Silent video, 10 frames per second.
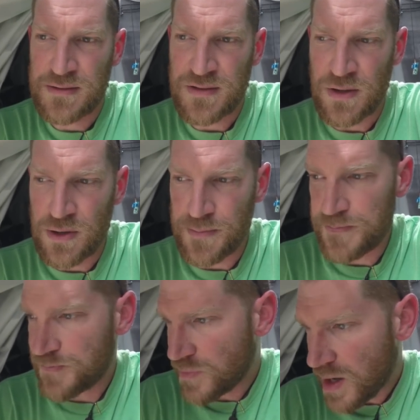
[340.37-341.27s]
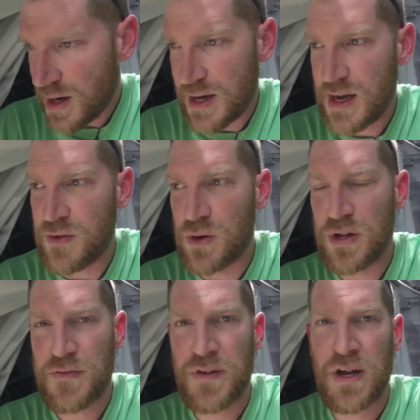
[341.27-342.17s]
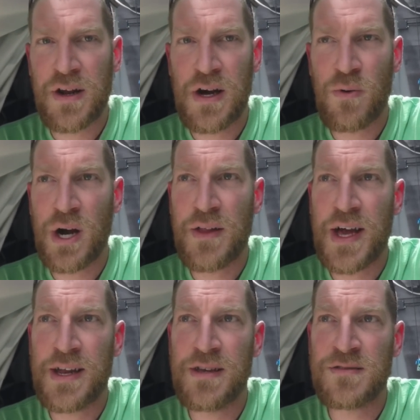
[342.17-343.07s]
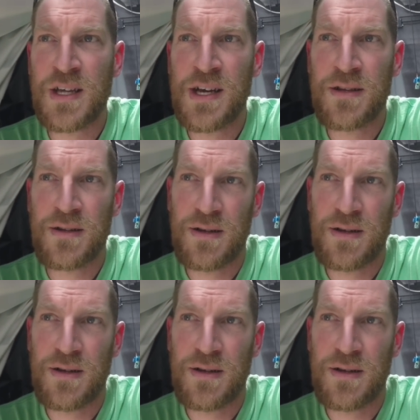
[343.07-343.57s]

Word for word: So I haven't really figured out why that is yet.